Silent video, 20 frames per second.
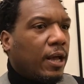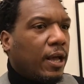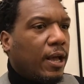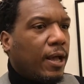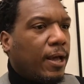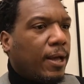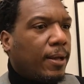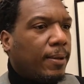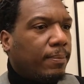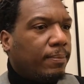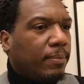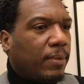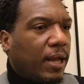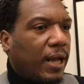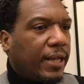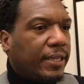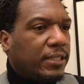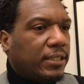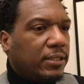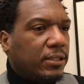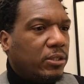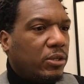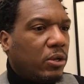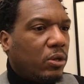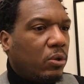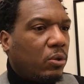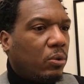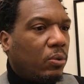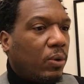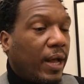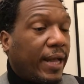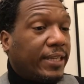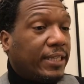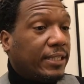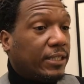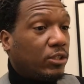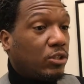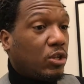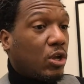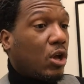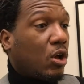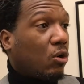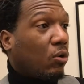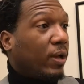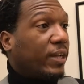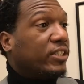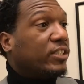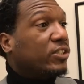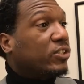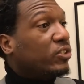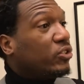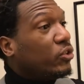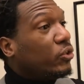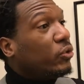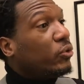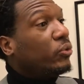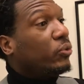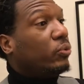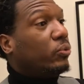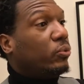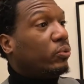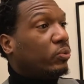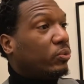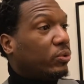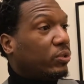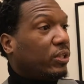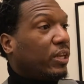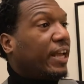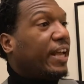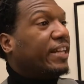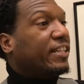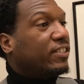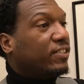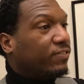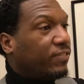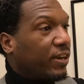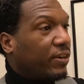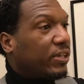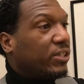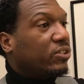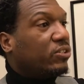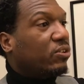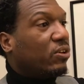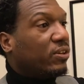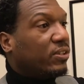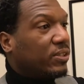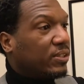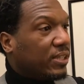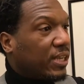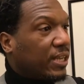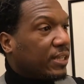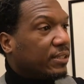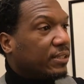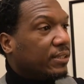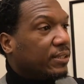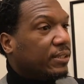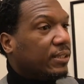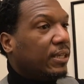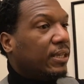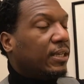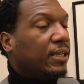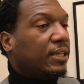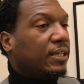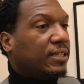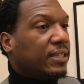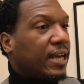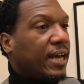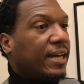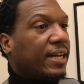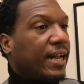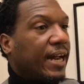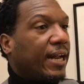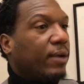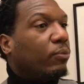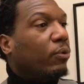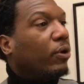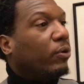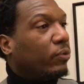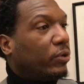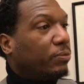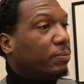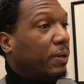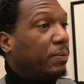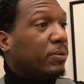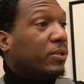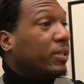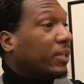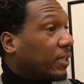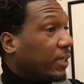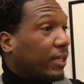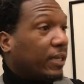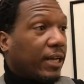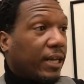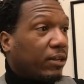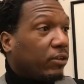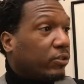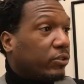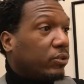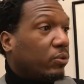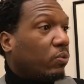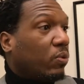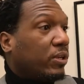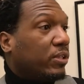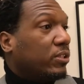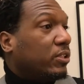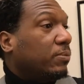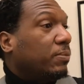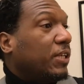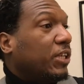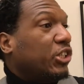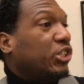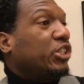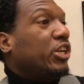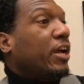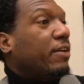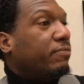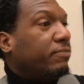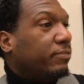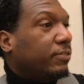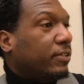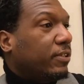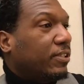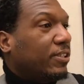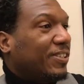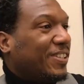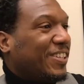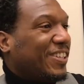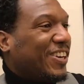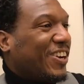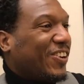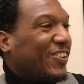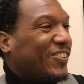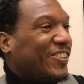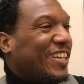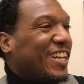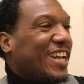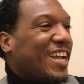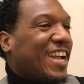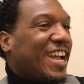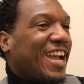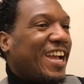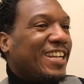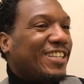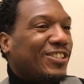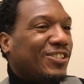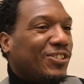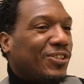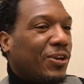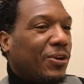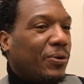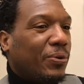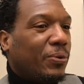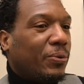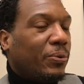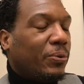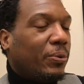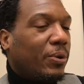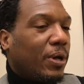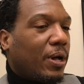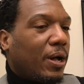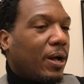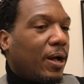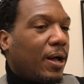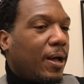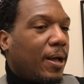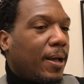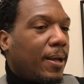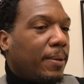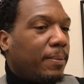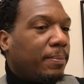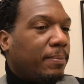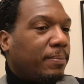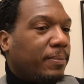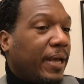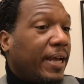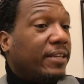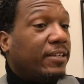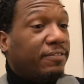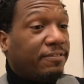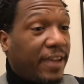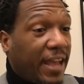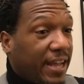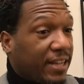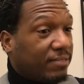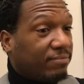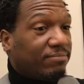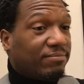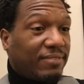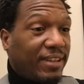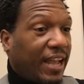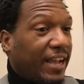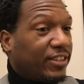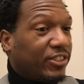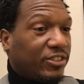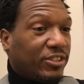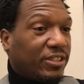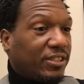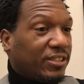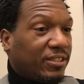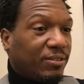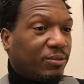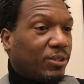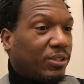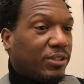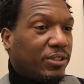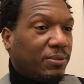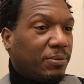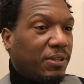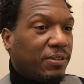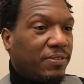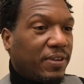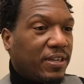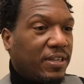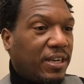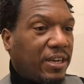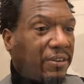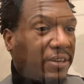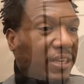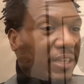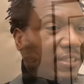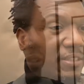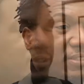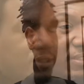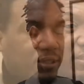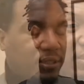I didn't know. I just knew. I had this very strong sense that I work with people. I also wanted to be a chef, you know, and so and a vet. Actually, I wanted to be a veterinarian.